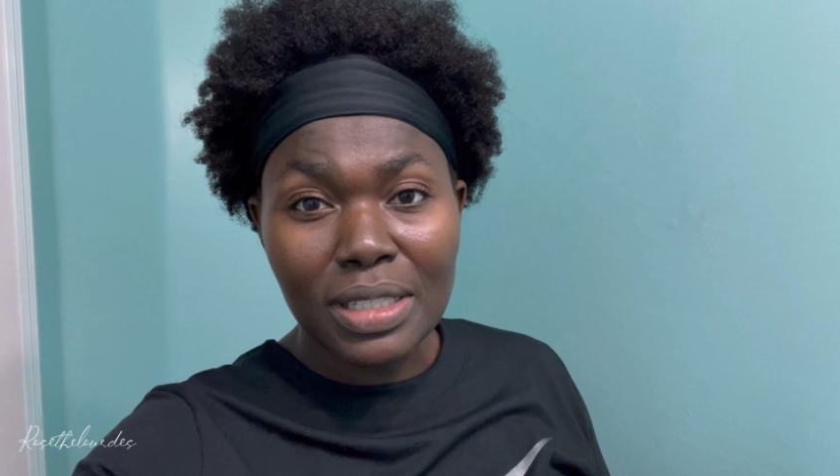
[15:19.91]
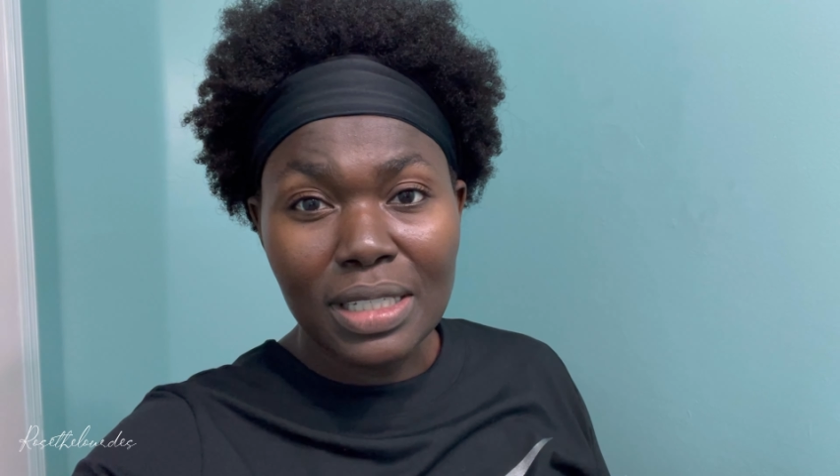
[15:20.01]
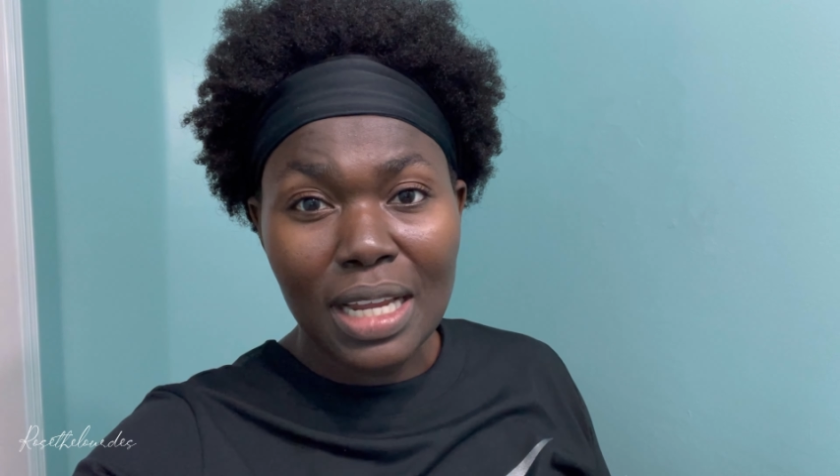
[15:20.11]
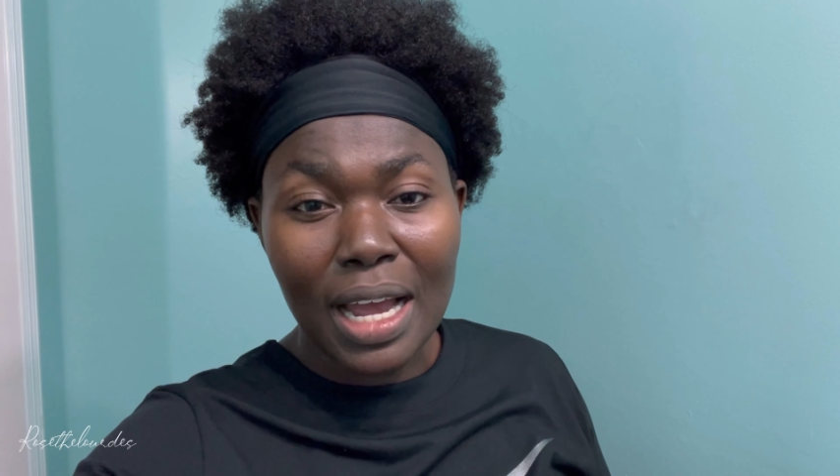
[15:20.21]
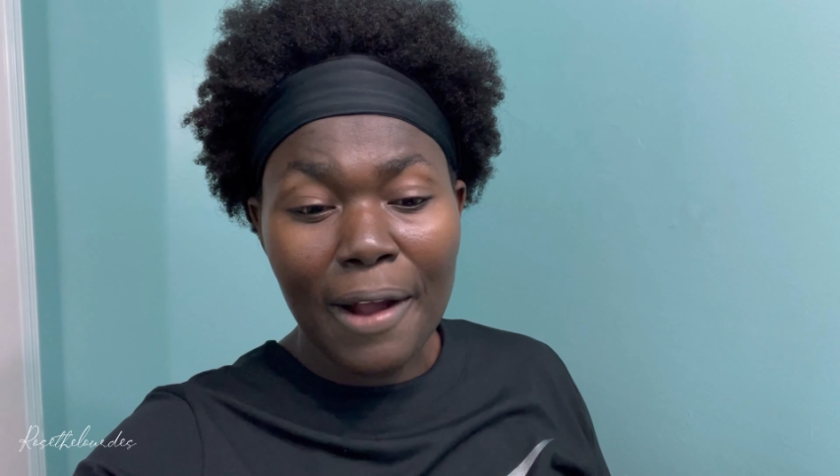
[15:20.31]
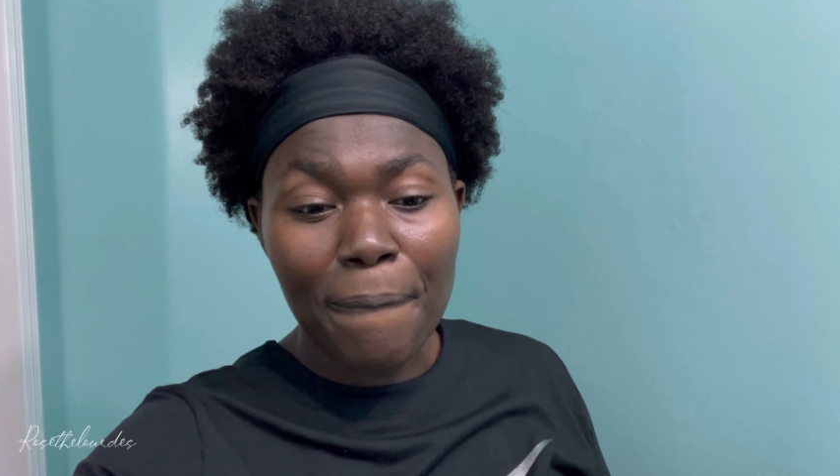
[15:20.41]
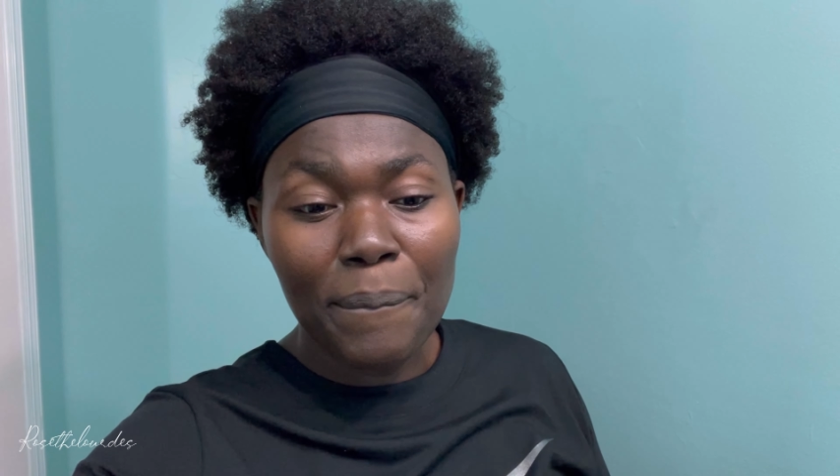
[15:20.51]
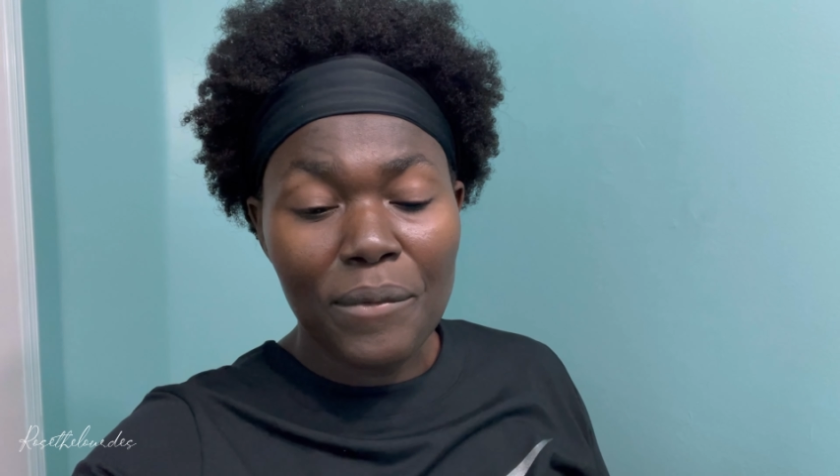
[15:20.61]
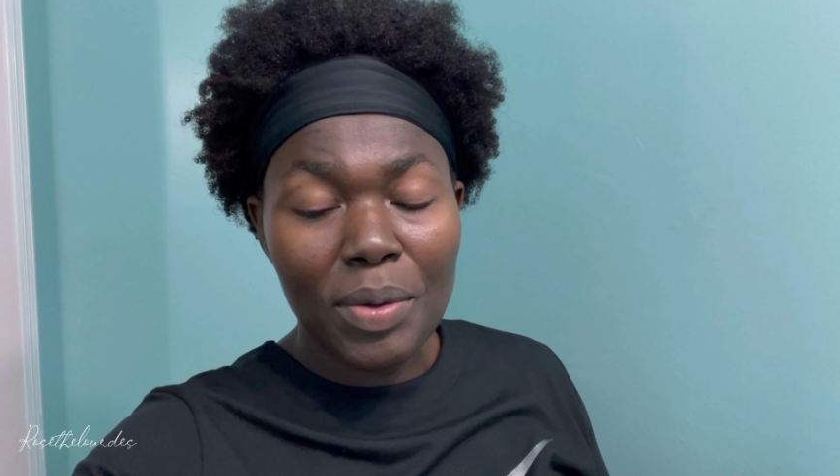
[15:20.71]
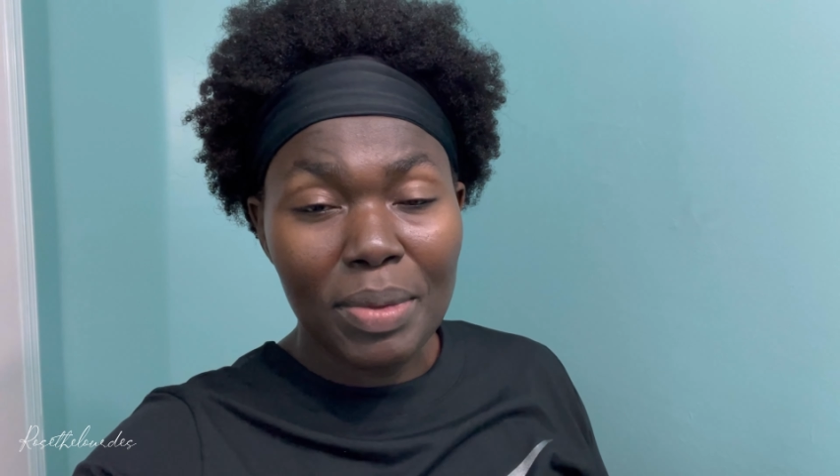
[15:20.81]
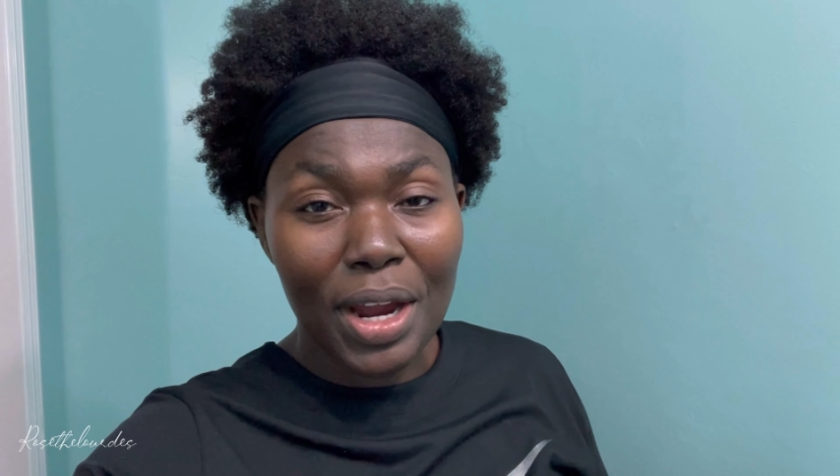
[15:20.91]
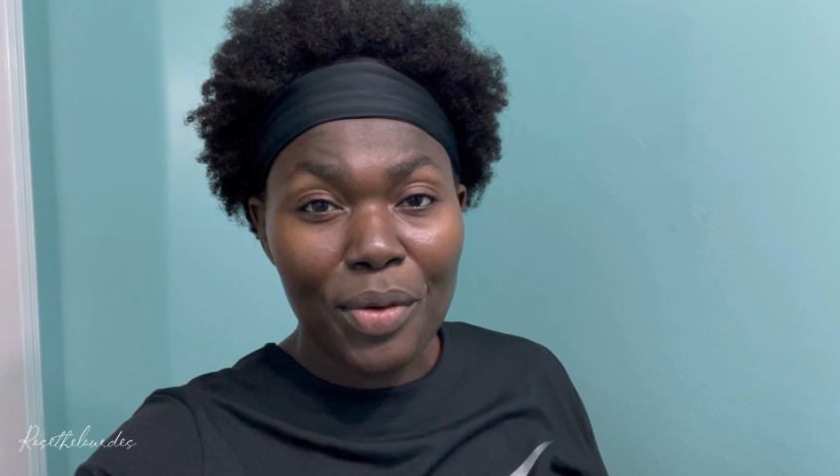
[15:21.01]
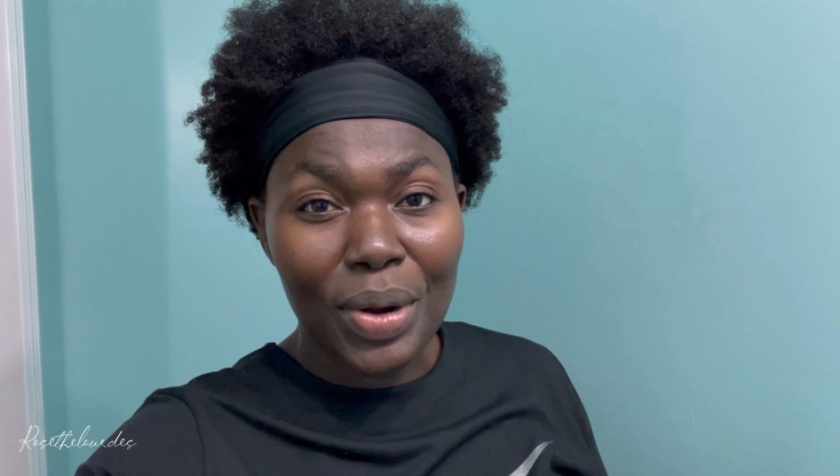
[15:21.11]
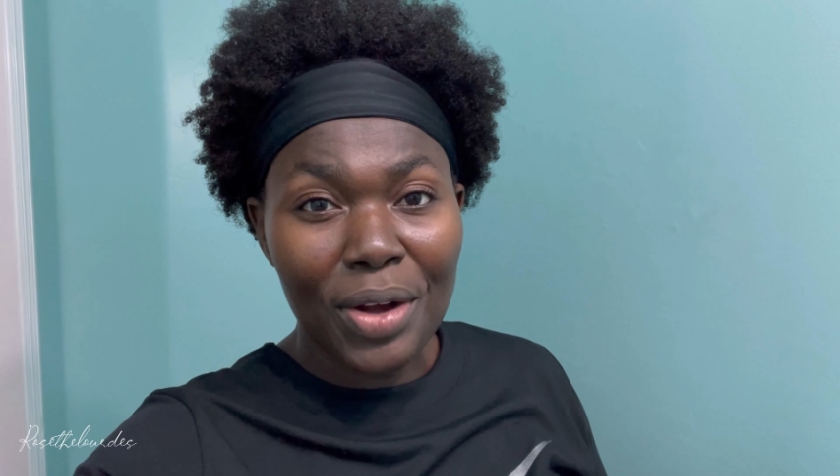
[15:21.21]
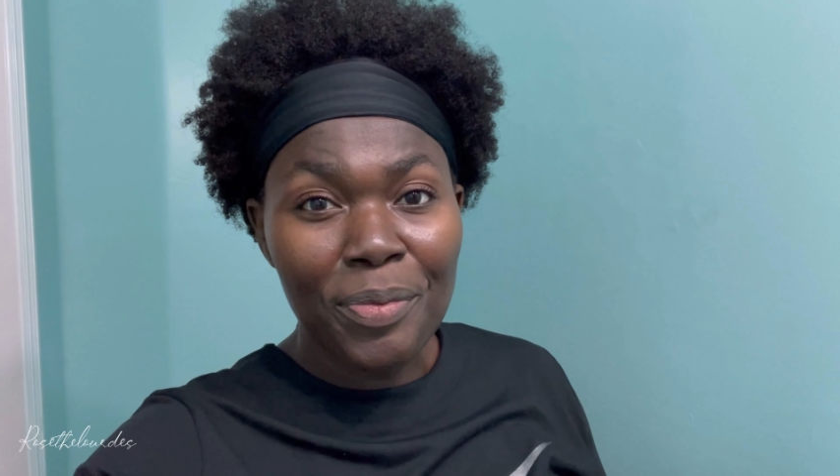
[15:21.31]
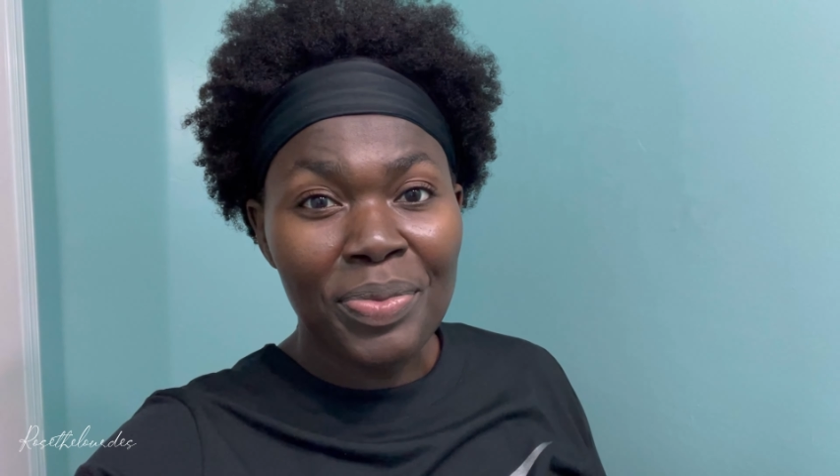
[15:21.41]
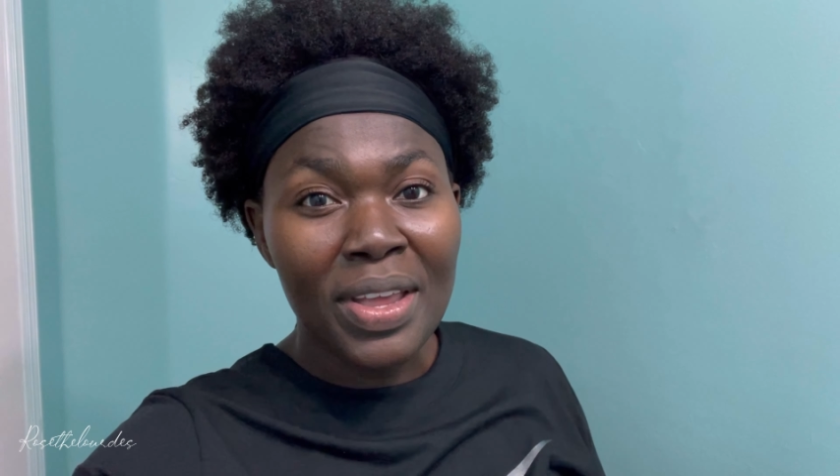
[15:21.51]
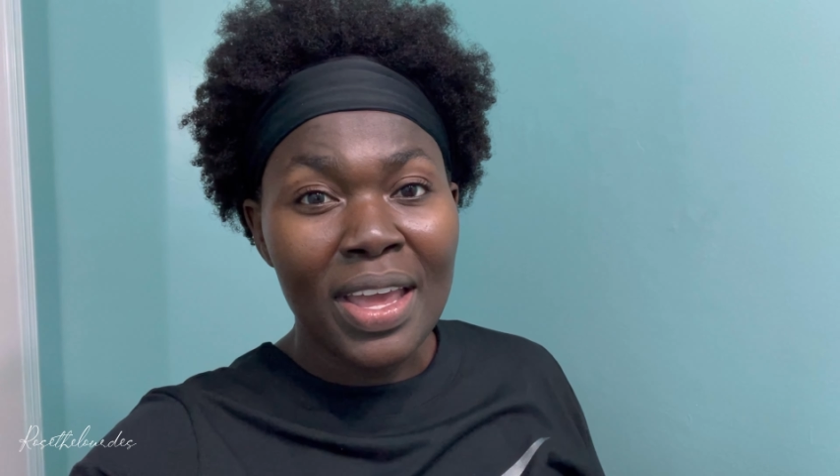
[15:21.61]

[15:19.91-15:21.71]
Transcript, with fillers: tonight from nine round.